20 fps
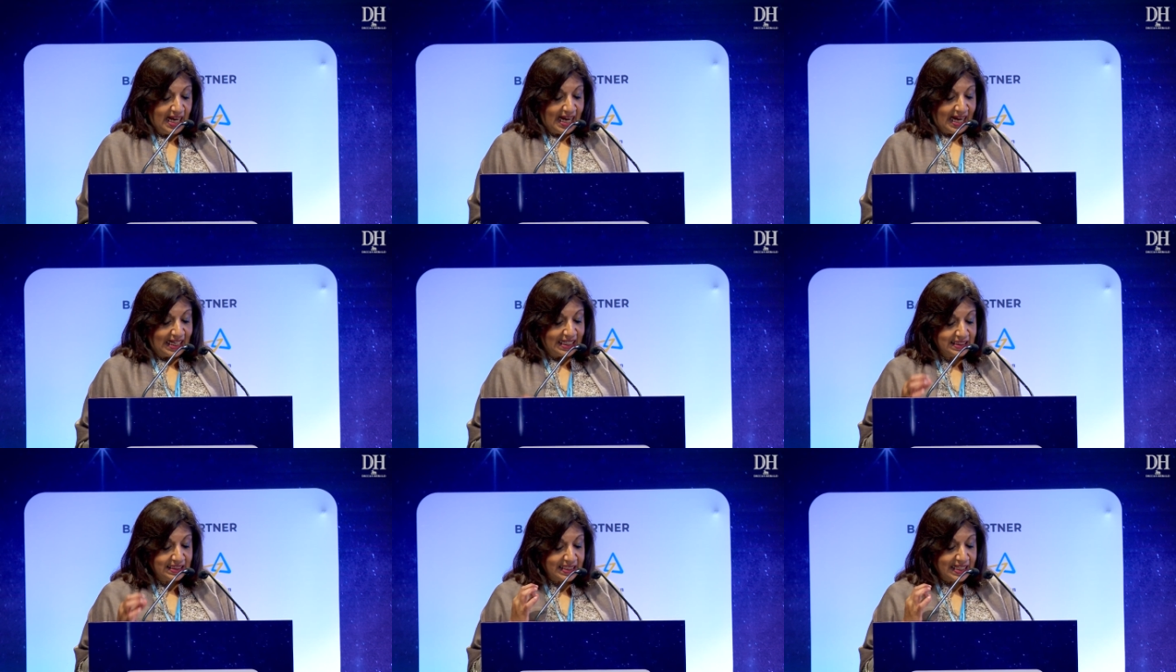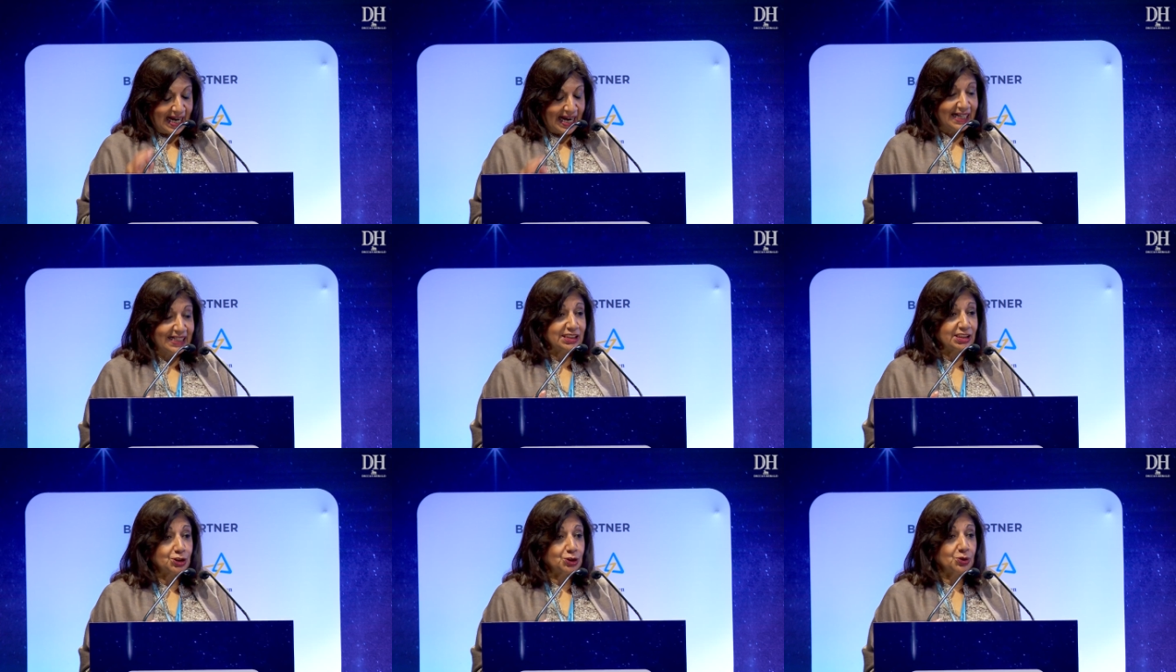And
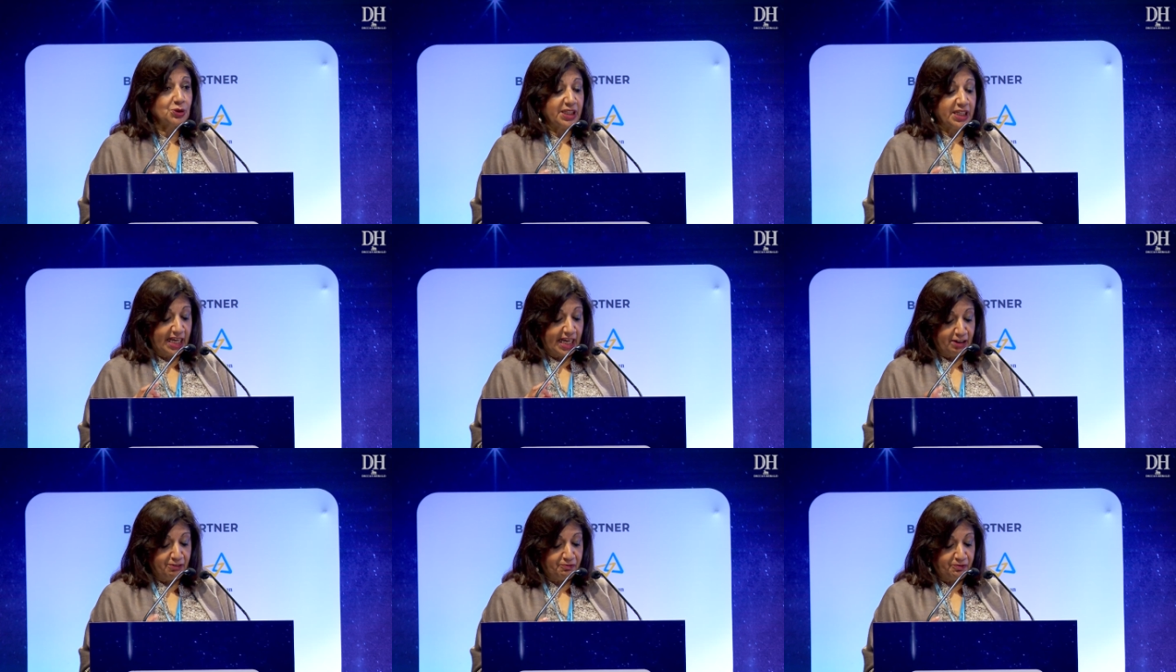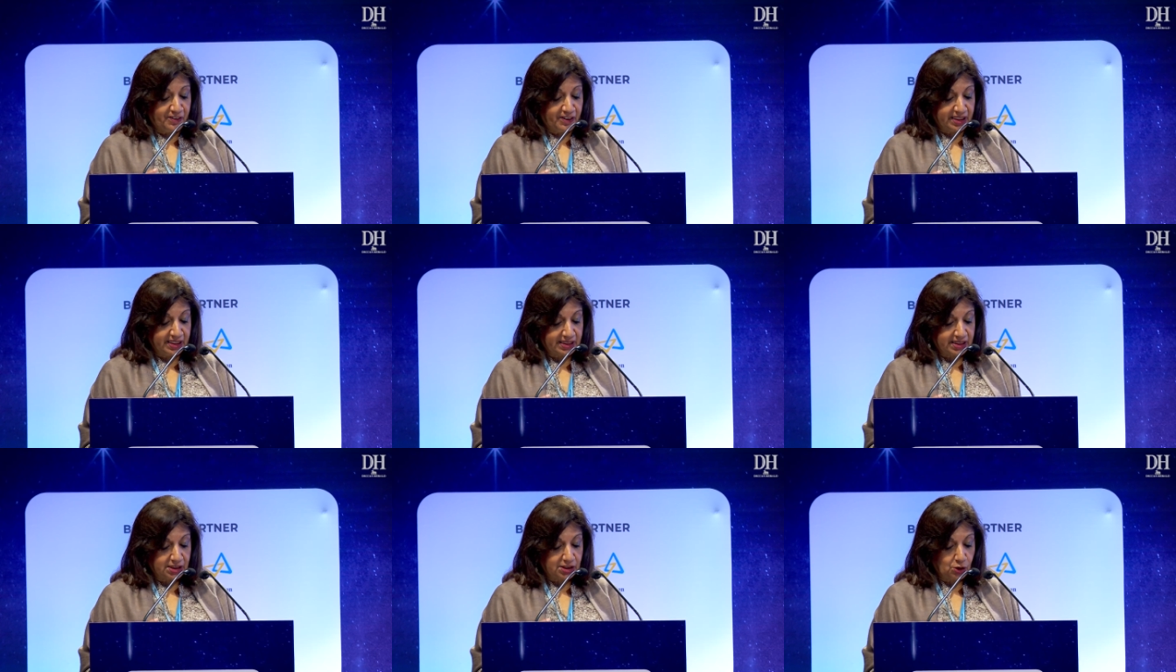thanks to the
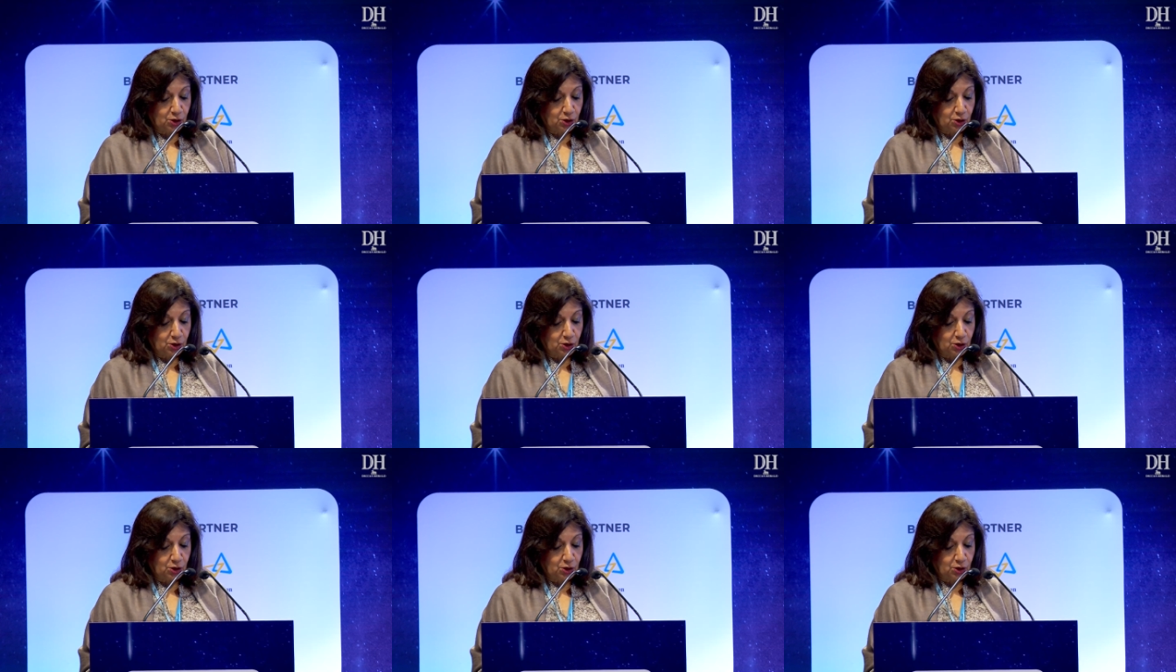efforts